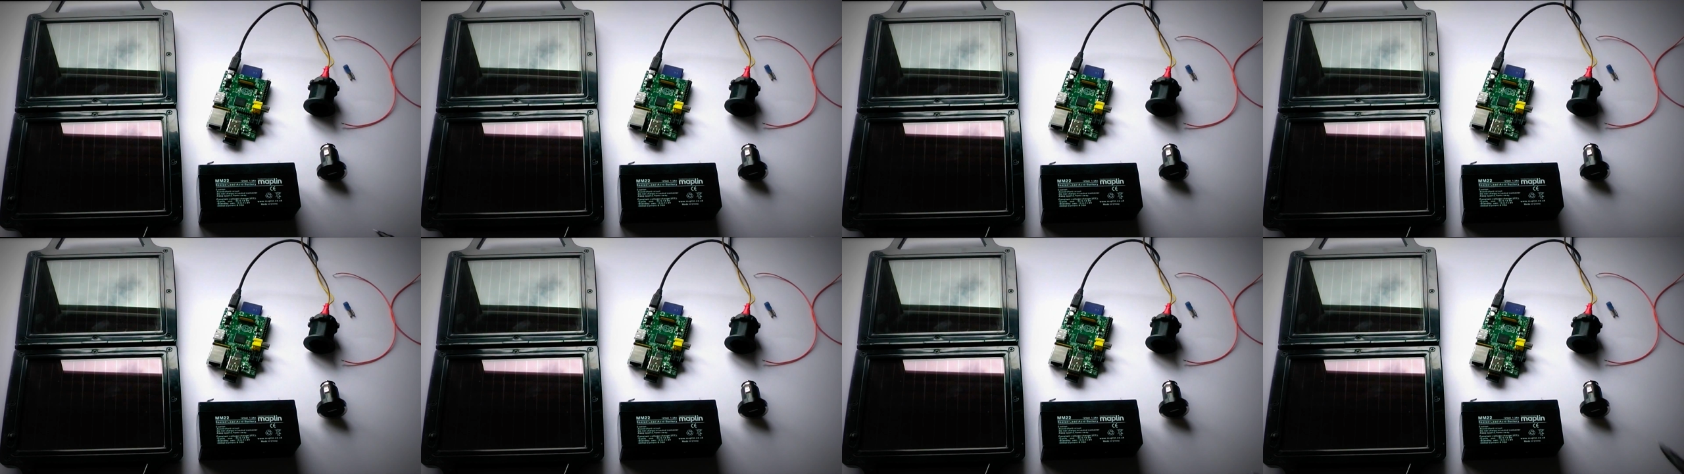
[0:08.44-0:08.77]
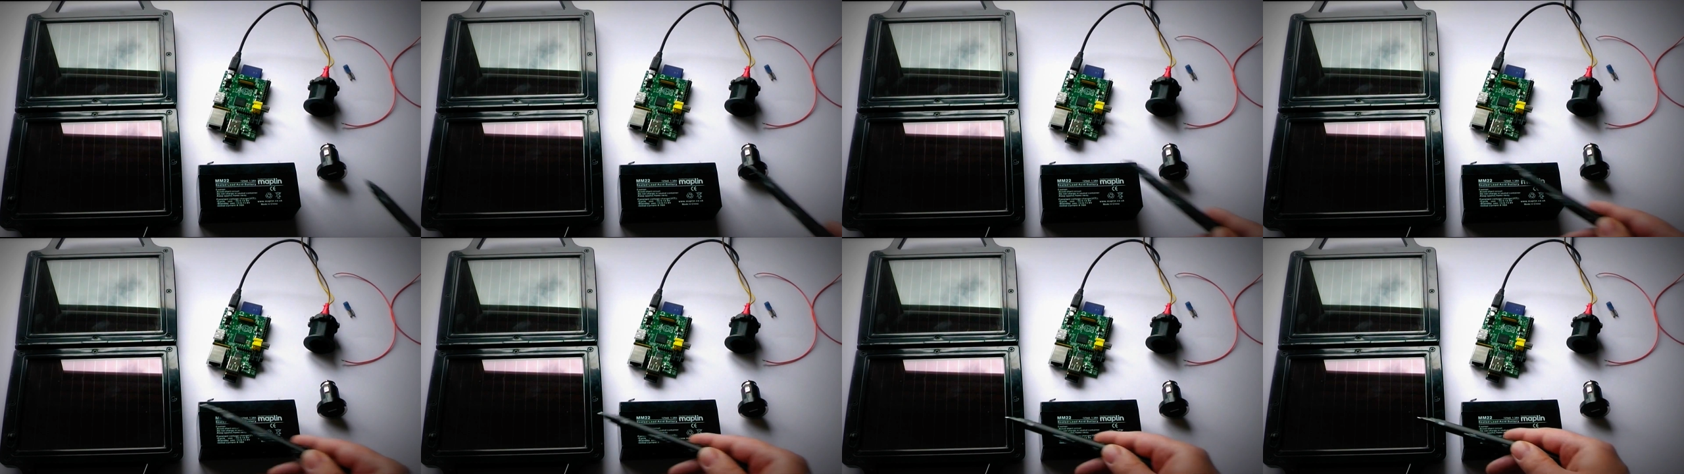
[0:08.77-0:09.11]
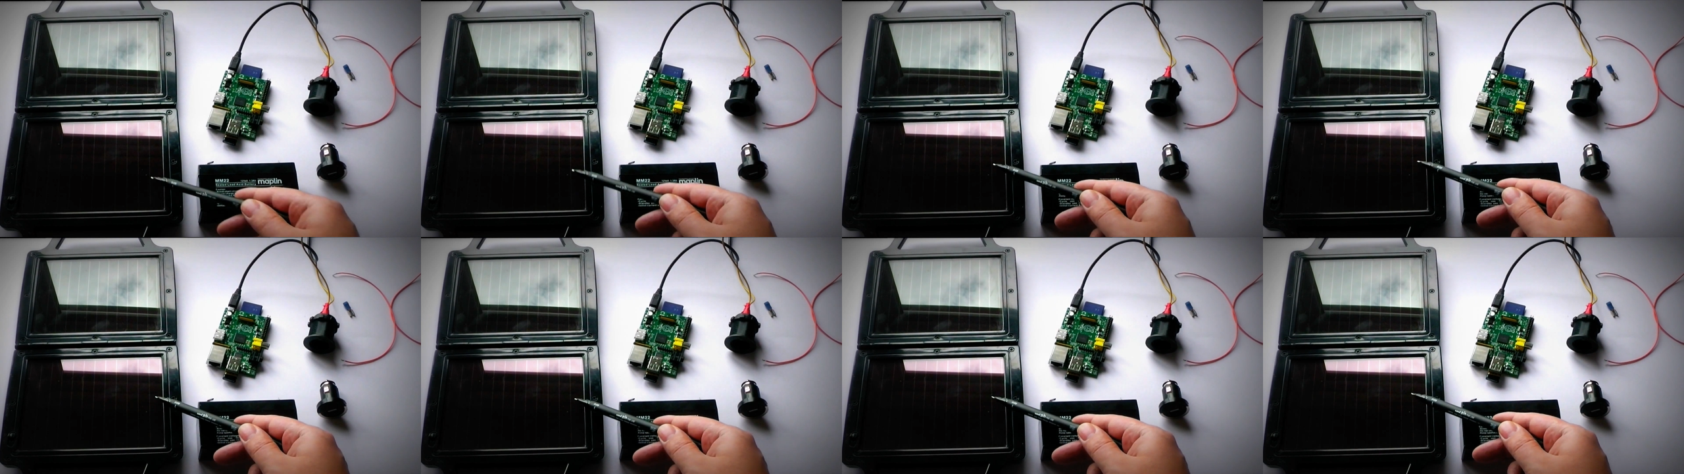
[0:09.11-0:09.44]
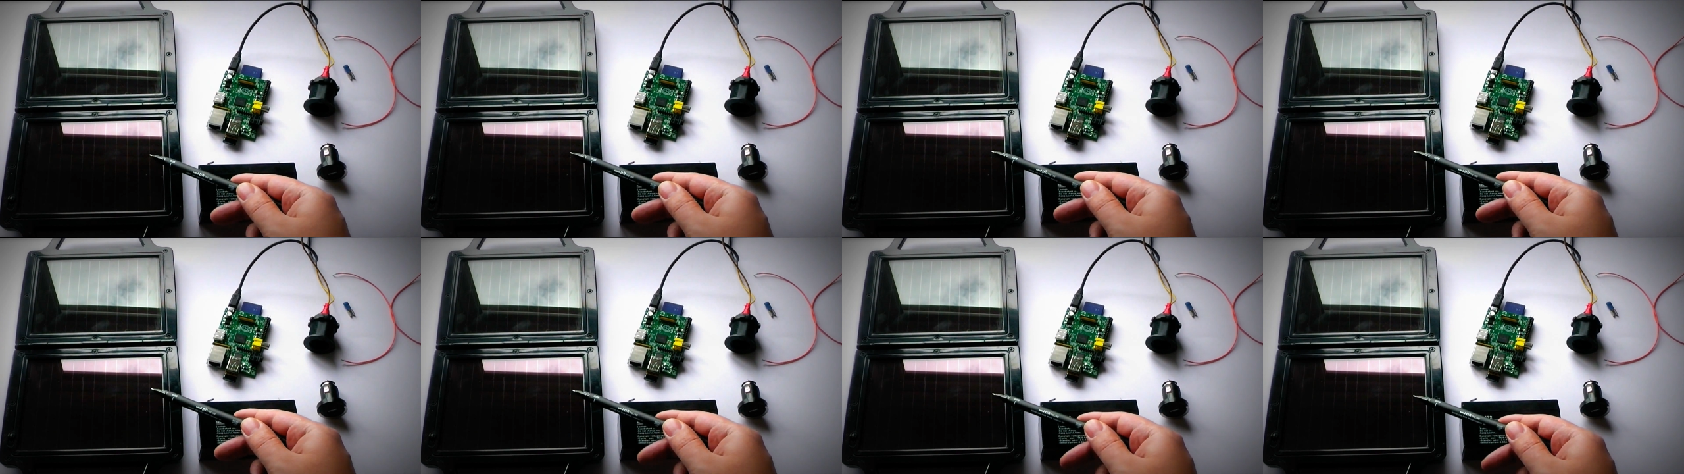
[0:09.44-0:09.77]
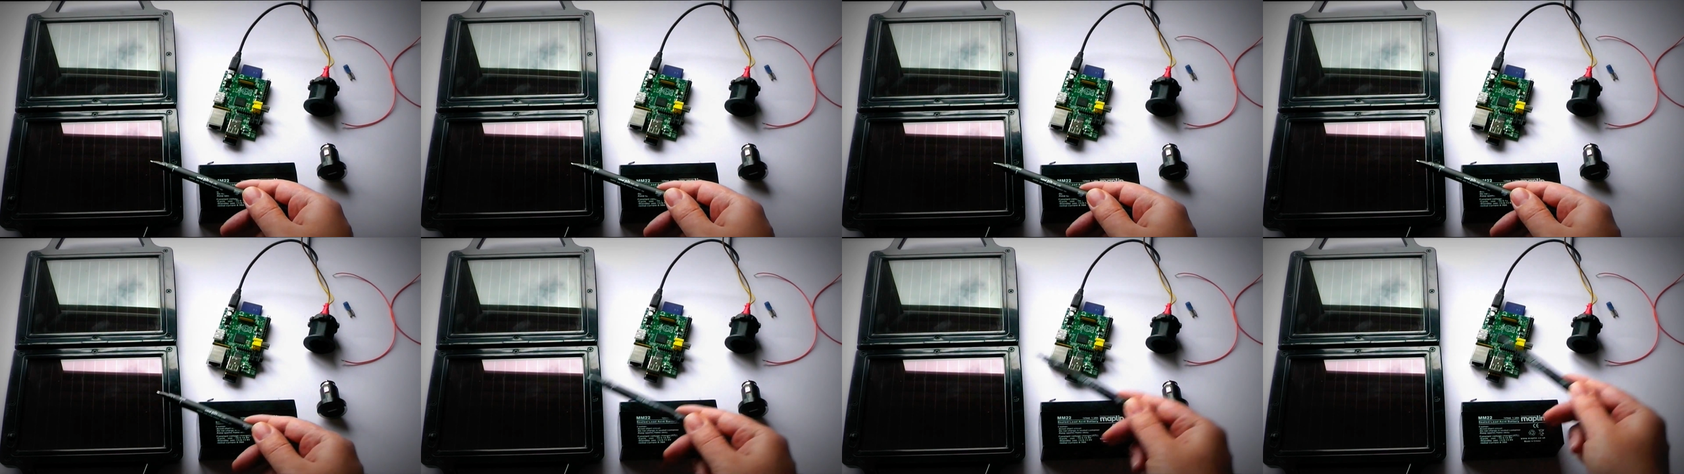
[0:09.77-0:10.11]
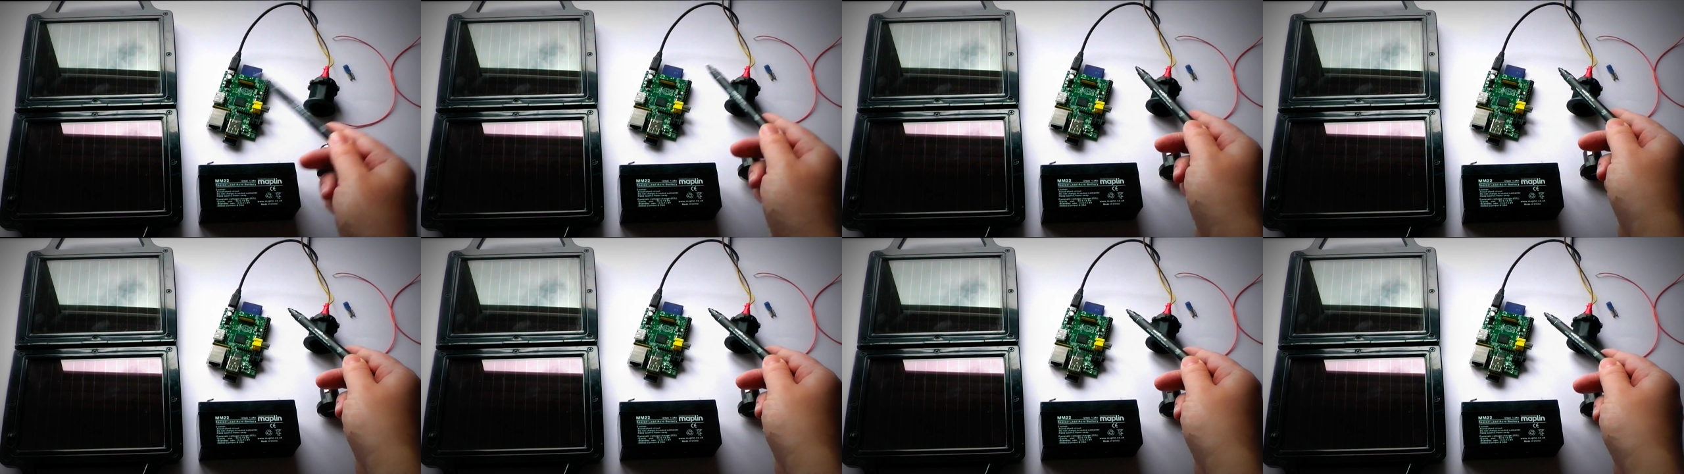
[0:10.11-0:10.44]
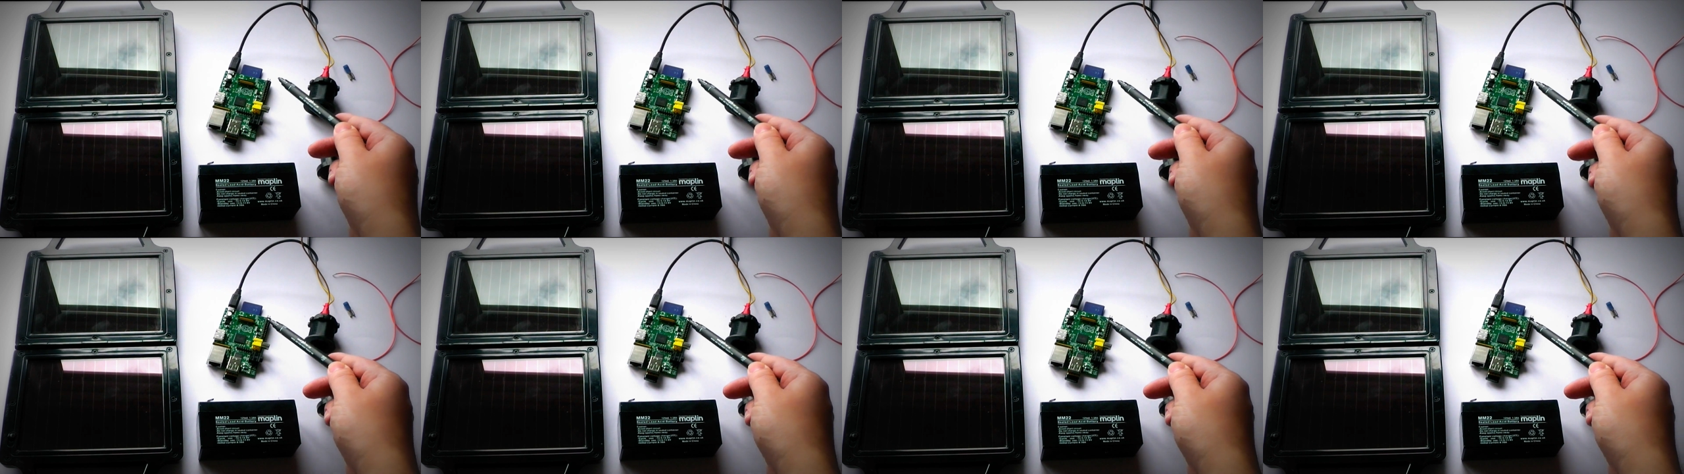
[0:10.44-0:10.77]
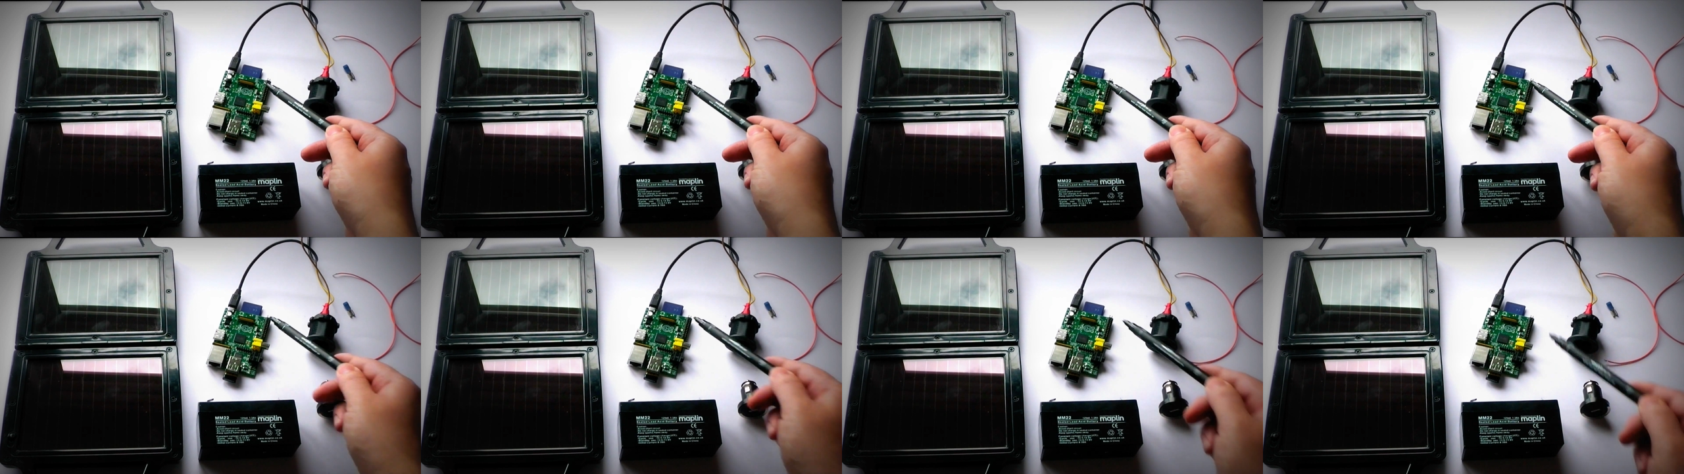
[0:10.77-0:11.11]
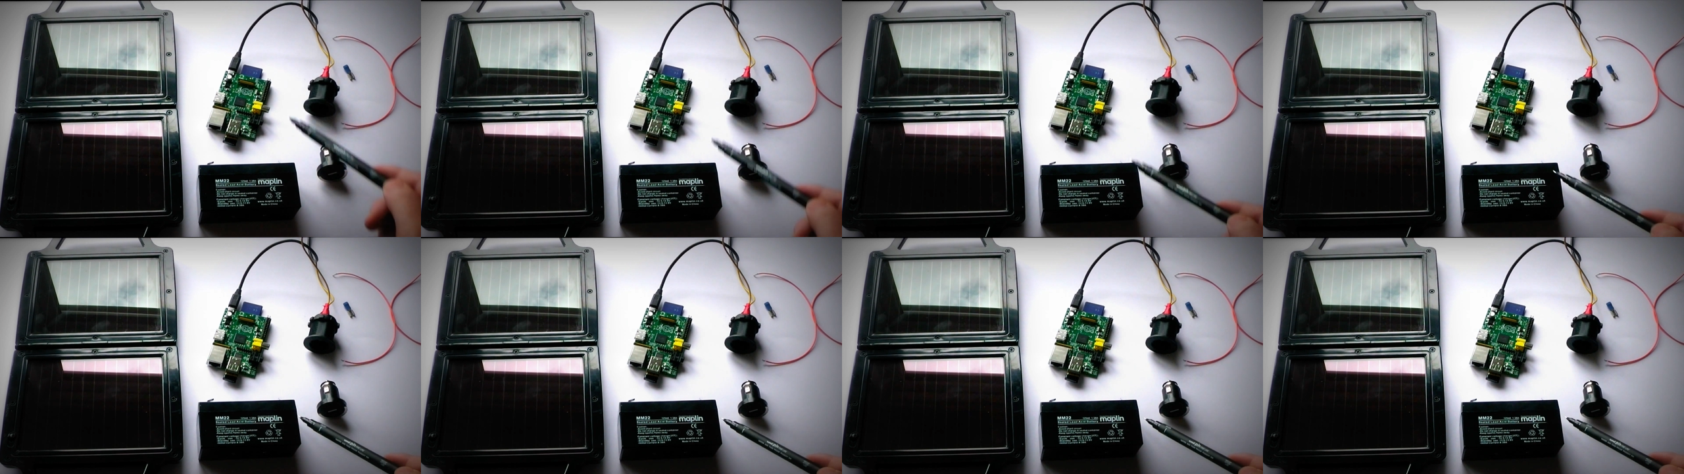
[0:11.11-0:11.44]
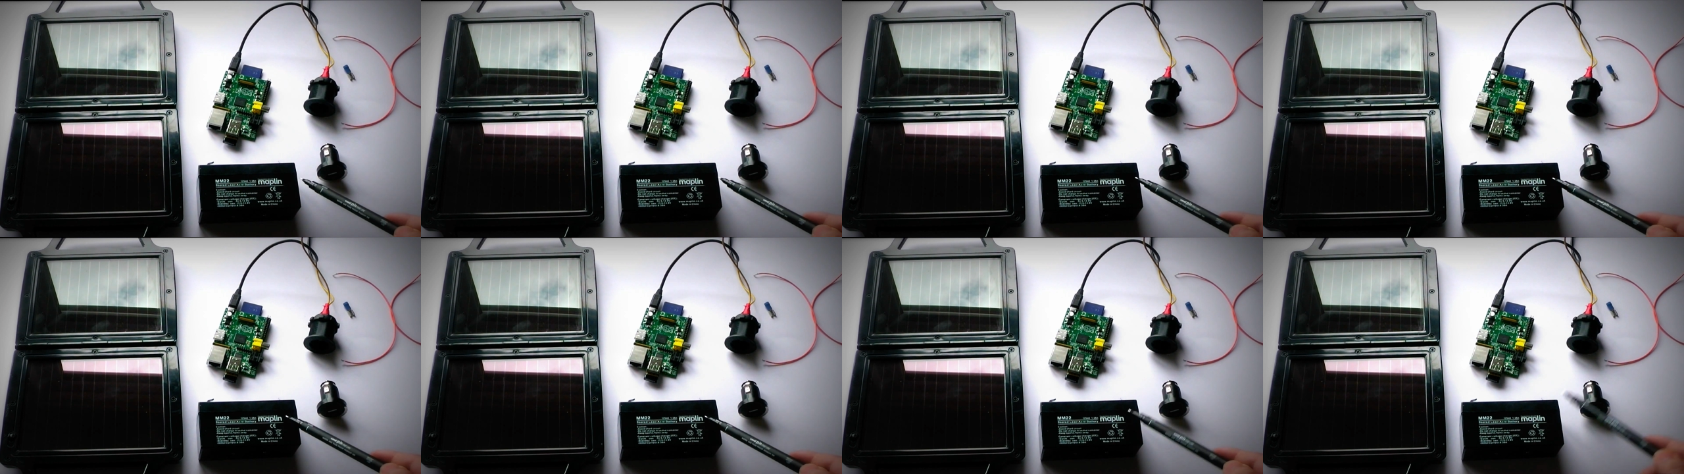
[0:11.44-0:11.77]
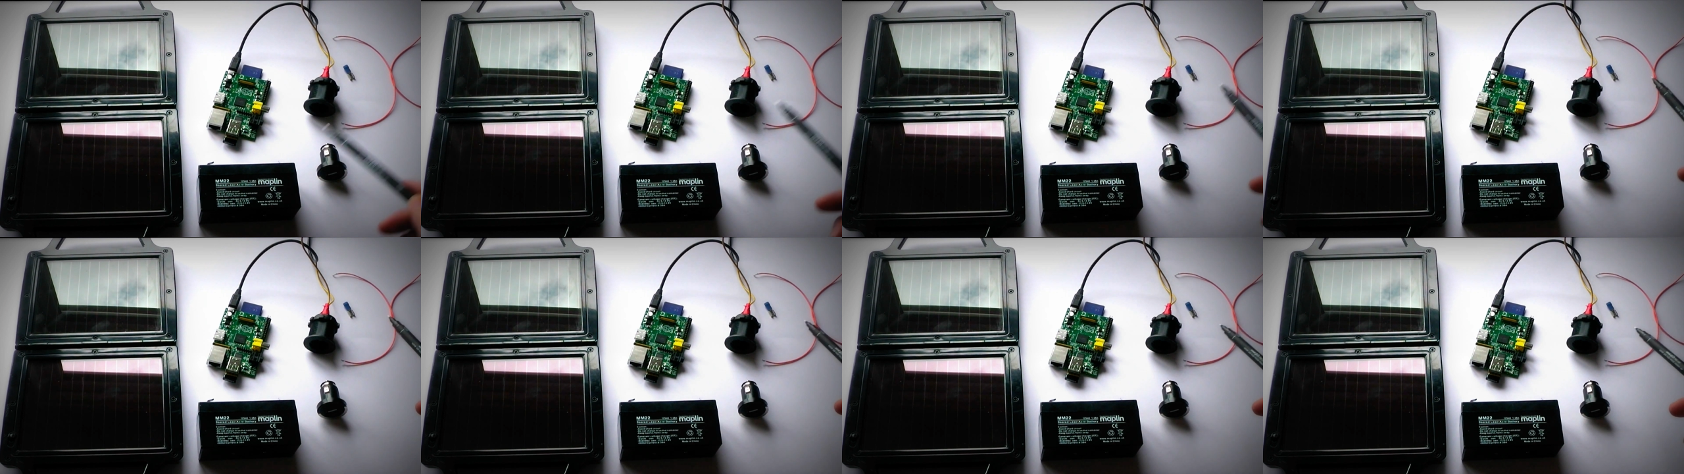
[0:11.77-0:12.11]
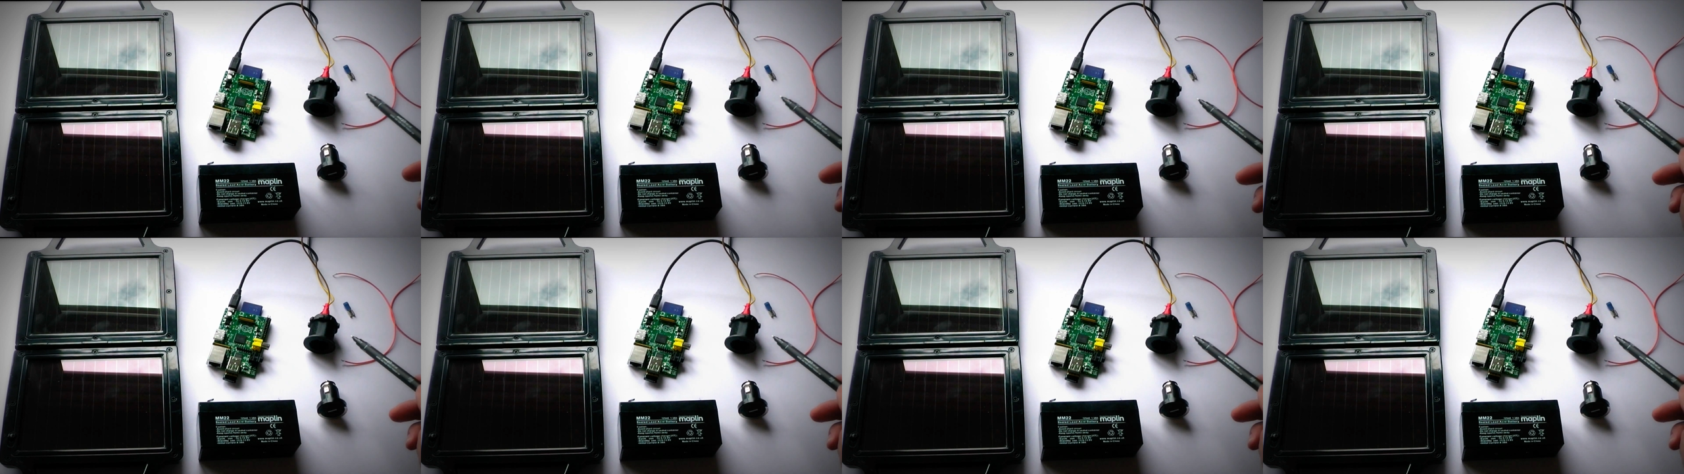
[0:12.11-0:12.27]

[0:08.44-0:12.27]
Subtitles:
Nobody's mouth can be seen.